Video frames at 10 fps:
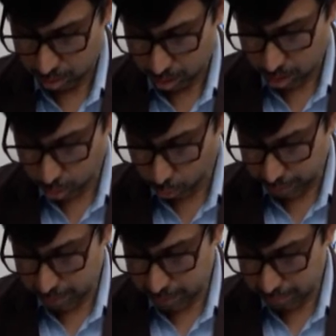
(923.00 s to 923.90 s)
The
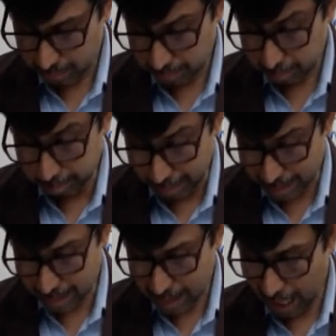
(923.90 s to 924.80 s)
story
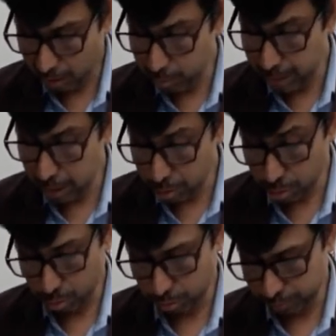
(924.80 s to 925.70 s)
must have been
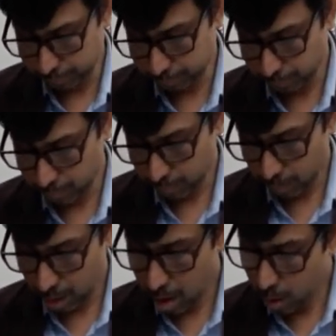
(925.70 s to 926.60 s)
true.
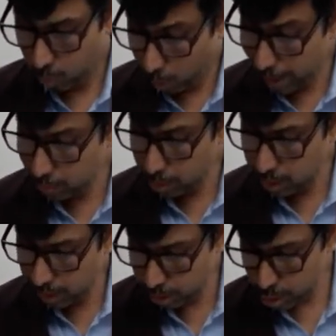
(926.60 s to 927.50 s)
Why
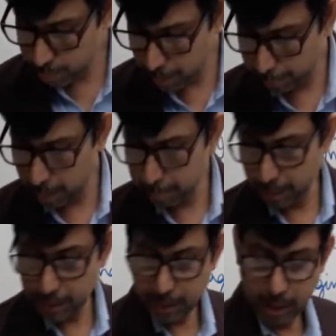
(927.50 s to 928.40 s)
would the newspaper
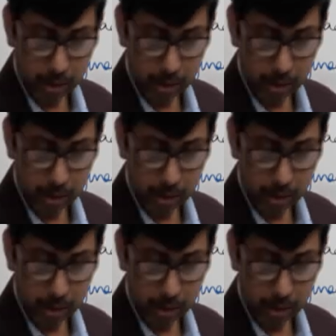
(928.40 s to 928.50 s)
print it